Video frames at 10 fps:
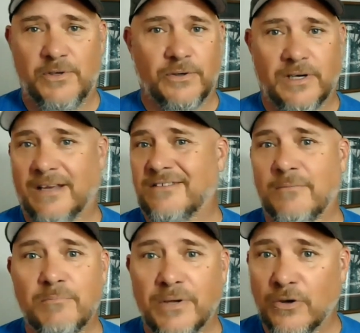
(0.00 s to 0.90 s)
your
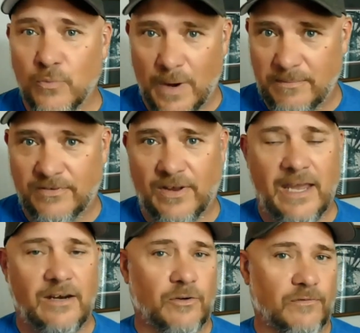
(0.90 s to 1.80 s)
custom-built
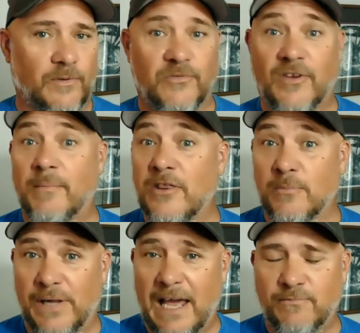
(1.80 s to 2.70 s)
website or from some other
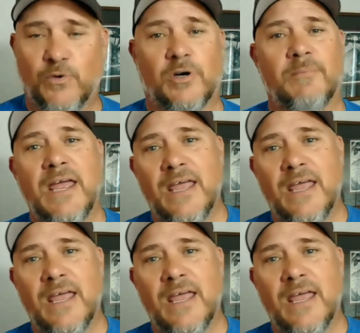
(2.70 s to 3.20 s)
platform